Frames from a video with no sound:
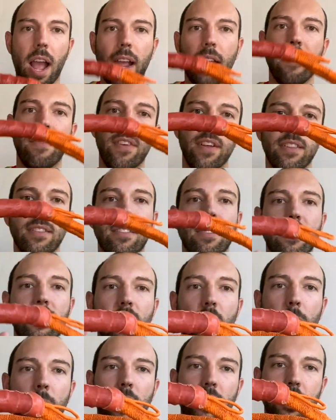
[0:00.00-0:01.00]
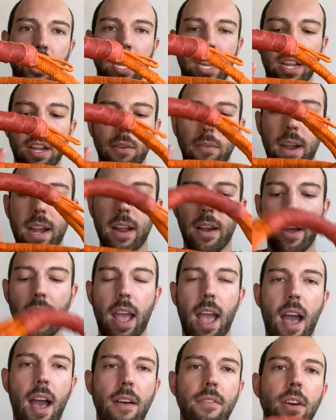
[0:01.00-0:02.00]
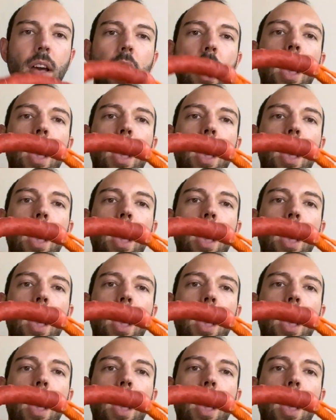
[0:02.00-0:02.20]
I can fit so much in here. Right now I have